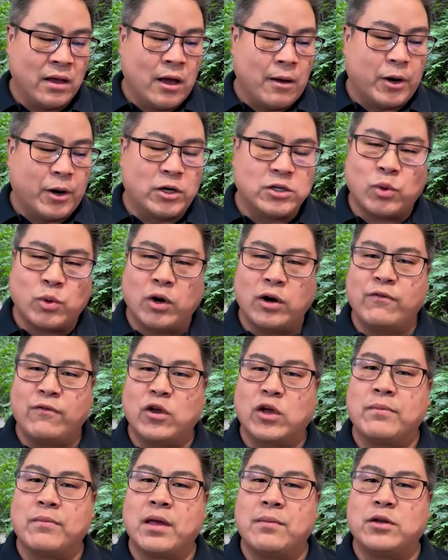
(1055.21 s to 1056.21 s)
But I was wondering if you
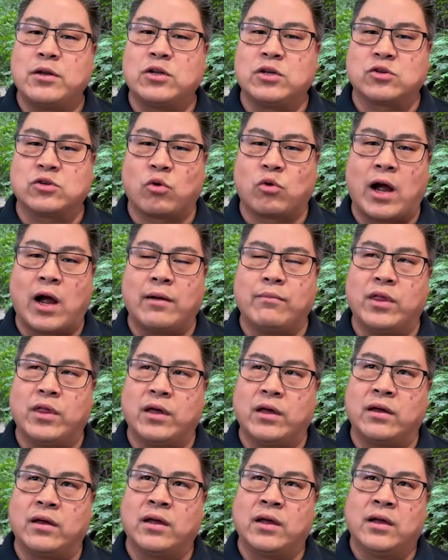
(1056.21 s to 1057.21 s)
can maybe describe
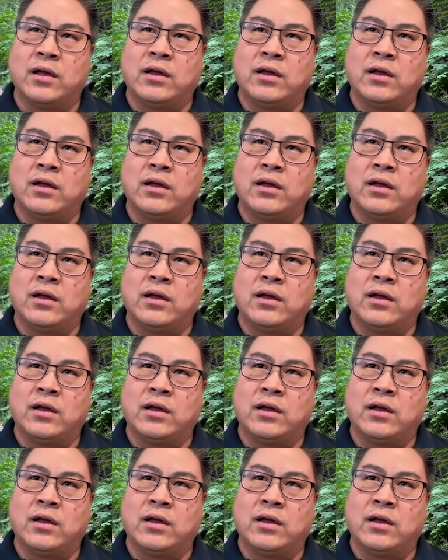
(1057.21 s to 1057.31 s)
the